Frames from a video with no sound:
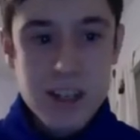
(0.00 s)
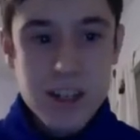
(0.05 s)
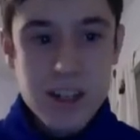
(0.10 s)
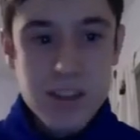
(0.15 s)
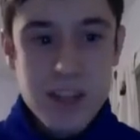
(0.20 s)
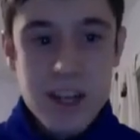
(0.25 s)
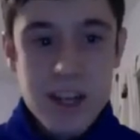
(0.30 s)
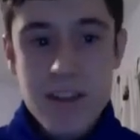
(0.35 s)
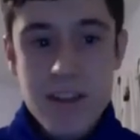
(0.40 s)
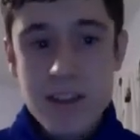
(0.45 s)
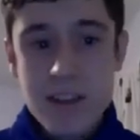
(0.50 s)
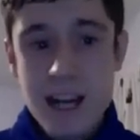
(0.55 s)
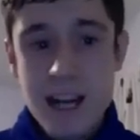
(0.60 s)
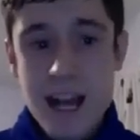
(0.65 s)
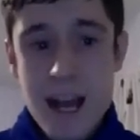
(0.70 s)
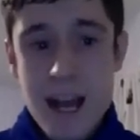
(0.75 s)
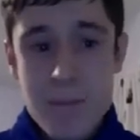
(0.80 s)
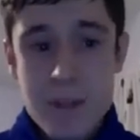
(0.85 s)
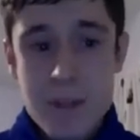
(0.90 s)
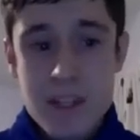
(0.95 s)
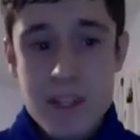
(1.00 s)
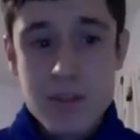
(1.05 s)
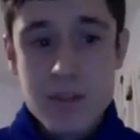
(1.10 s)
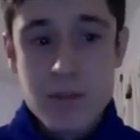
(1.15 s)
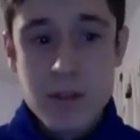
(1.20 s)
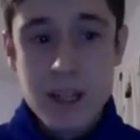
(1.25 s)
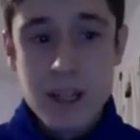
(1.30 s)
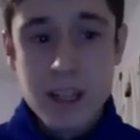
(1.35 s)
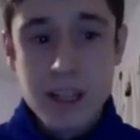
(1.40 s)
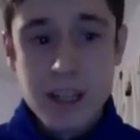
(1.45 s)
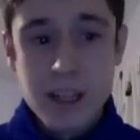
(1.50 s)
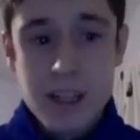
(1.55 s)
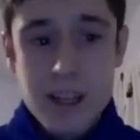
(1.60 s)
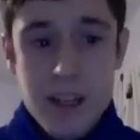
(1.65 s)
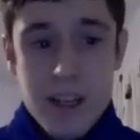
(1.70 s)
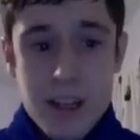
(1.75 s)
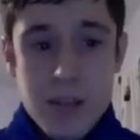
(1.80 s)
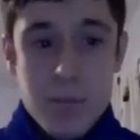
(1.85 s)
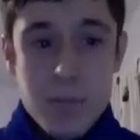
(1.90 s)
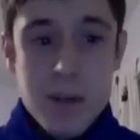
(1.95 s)
That never happens, really,
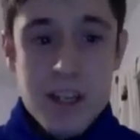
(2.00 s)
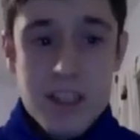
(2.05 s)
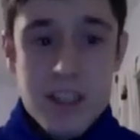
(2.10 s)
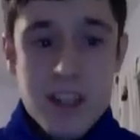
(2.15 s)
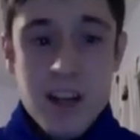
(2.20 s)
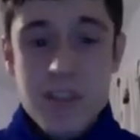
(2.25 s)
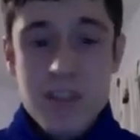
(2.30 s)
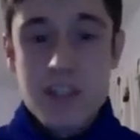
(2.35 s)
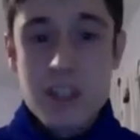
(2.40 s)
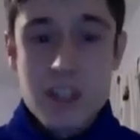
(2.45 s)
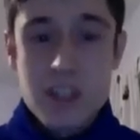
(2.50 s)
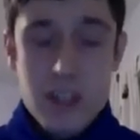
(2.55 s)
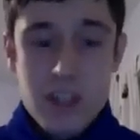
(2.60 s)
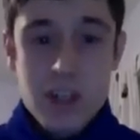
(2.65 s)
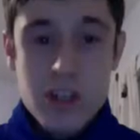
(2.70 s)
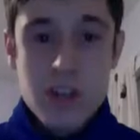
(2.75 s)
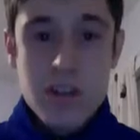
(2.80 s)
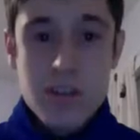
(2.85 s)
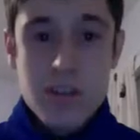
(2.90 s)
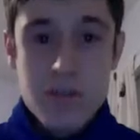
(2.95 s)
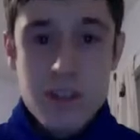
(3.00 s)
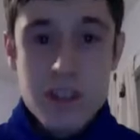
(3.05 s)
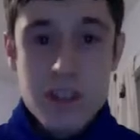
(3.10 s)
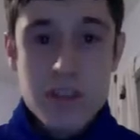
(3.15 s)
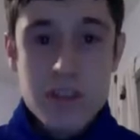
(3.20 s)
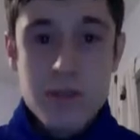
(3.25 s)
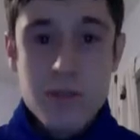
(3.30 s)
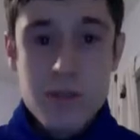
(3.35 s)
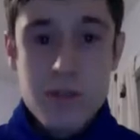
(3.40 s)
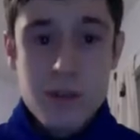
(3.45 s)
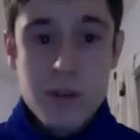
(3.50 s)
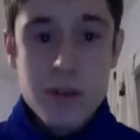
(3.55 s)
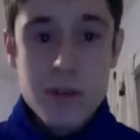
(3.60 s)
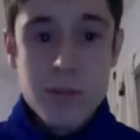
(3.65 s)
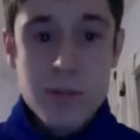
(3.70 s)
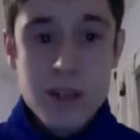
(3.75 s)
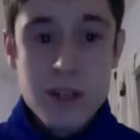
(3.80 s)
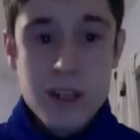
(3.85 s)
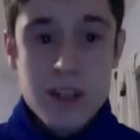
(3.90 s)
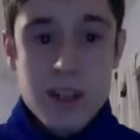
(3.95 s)
but is obviously shown in Vision form,
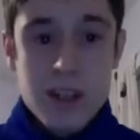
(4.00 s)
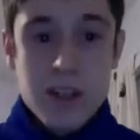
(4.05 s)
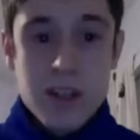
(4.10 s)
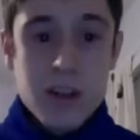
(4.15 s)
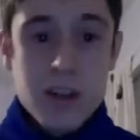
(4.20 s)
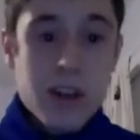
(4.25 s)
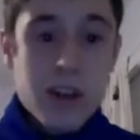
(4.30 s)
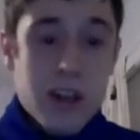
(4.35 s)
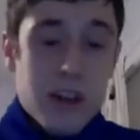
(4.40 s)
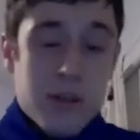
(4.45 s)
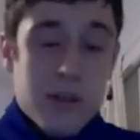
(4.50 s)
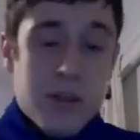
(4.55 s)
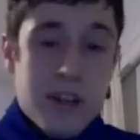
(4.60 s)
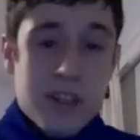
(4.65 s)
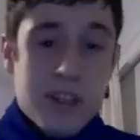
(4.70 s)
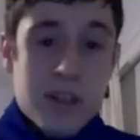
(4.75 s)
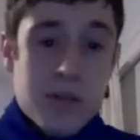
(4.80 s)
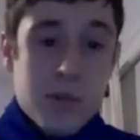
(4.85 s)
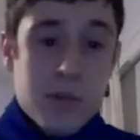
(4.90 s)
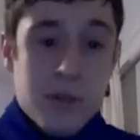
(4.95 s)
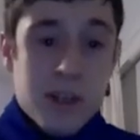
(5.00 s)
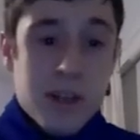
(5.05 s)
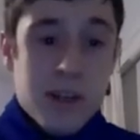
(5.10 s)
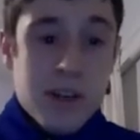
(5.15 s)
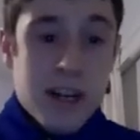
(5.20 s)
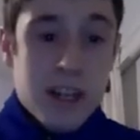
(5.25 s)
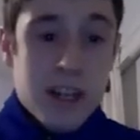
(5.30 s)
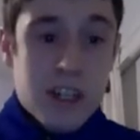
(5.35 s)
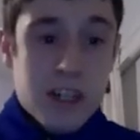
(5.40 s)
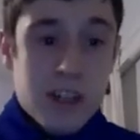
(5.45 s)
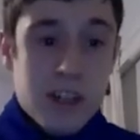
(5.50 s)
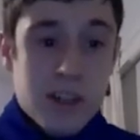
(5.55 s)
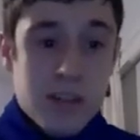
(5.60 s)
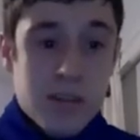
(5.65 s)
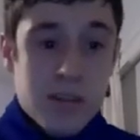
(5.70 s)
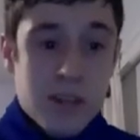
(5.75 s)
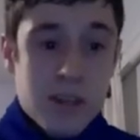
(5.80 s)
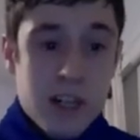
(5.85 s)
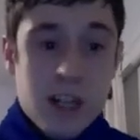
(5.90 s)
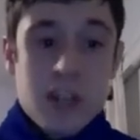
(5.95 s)
otherwise there would be no action.
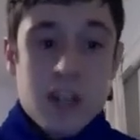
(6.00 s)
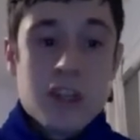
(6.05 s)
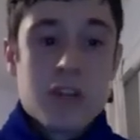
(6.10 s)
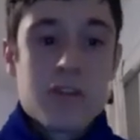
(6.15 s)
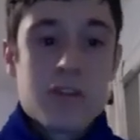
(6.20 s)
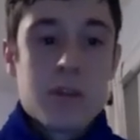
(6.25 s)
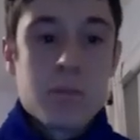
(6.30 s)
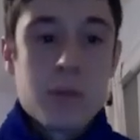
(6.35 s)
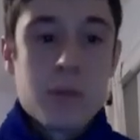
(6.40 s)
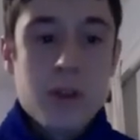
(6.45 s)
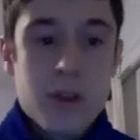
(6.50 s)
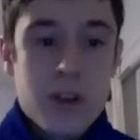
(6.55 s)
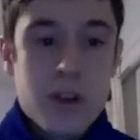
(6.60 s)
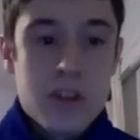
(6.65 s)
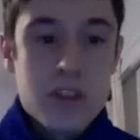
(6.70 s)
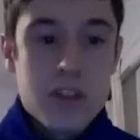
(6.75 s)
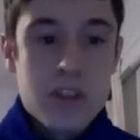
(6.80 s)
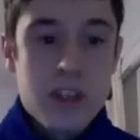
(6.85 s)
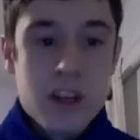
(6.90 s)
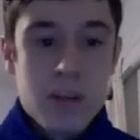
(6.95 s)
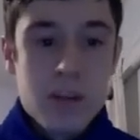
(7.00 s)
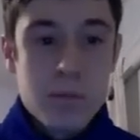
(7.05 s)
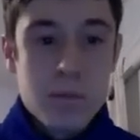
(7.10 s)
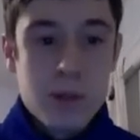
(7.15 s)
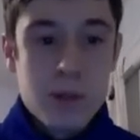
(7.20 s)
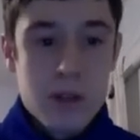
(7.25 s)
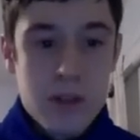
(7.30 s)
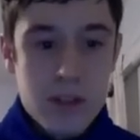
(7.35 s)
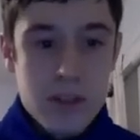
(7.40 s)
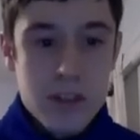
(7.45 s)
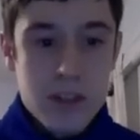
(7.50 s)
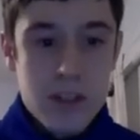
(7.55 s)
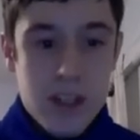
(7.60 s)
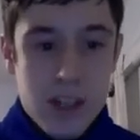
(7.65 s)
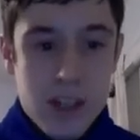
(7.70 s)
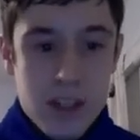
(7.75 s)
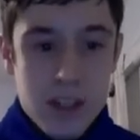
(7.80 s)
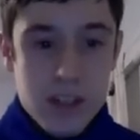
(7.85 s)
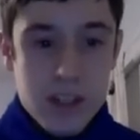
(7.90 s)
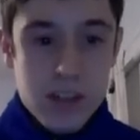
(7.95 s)
There was applause, boos,
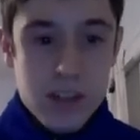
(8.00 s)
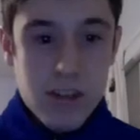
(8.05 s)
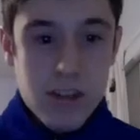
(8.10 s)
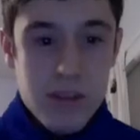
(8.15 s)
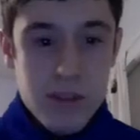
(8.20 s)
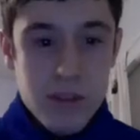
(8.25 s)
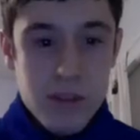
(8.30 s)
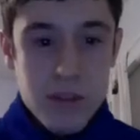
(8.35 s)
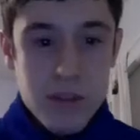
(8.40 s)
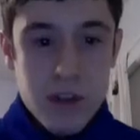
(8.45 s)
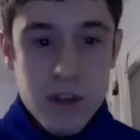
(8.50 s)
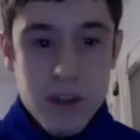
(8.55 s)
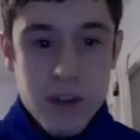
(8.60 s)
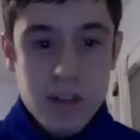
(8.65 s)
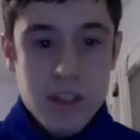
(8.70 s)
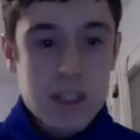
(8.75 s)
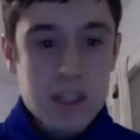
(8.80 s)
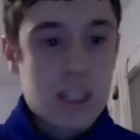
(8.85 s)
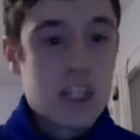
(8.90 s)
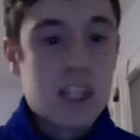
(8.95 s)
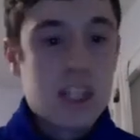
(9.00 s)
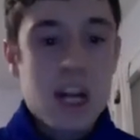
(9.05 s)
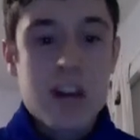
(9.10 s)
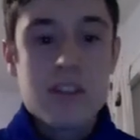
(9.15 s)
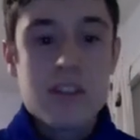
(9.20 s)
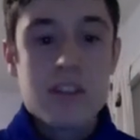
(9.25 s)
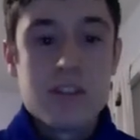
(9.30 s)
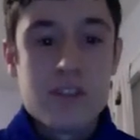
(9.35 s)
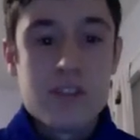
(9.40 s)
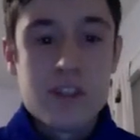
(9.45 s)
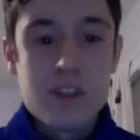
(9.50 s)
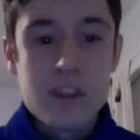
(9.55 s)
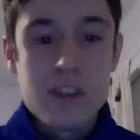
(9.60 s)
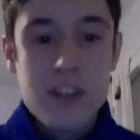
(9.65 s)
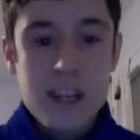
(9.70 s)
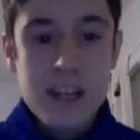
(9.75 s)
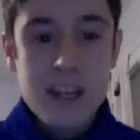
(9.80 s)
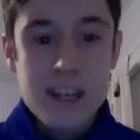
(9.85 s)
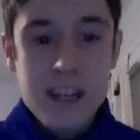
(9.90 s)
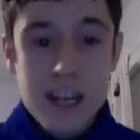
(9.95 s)
screams of horror, and shouts of
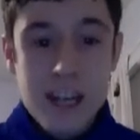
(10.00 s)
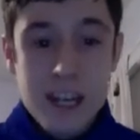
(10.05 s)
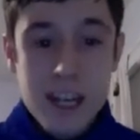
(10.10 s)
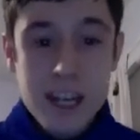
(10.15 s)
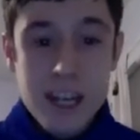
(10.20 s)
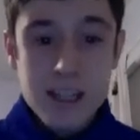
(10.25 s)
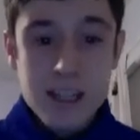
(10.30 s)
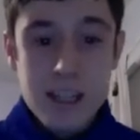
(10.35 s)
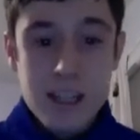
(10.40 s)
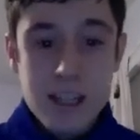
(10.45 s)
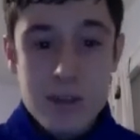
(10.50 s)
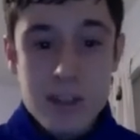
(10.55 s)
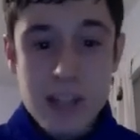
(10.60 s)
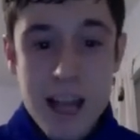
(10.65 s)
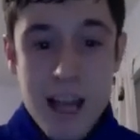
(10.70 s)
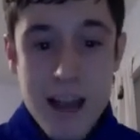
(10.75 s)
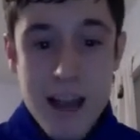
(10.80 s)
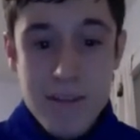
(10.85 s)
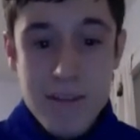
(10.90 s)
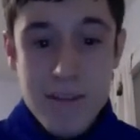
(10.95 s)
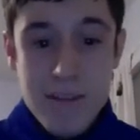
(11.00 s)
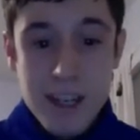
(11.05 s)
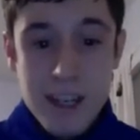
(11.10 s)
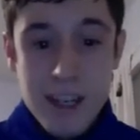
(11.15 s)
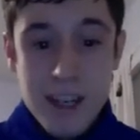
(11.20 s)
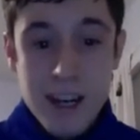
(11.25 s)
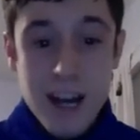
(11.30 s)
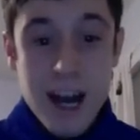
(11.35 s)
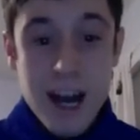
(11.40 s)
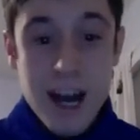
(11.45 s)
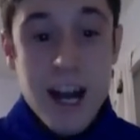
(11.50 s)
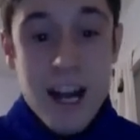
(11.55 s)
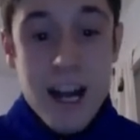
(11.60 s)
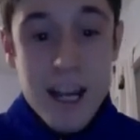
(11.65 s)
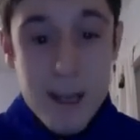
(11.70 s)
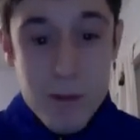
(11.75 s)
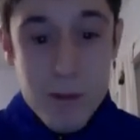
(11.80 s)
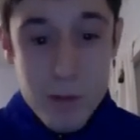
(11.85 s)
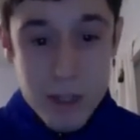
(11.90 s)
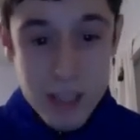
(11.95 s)
joy. Heck, there was laughing.
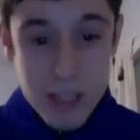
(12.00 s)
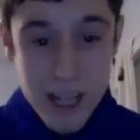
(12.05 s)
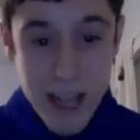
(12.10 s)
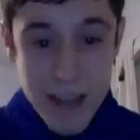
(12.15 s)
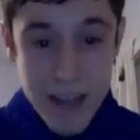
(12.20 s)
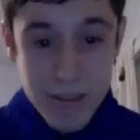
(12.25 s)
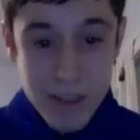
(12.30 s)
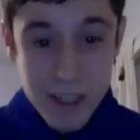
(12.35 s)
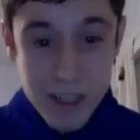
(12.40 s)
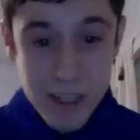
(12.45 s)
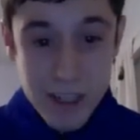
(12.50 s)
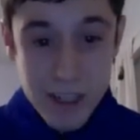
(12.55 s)
I was laughing.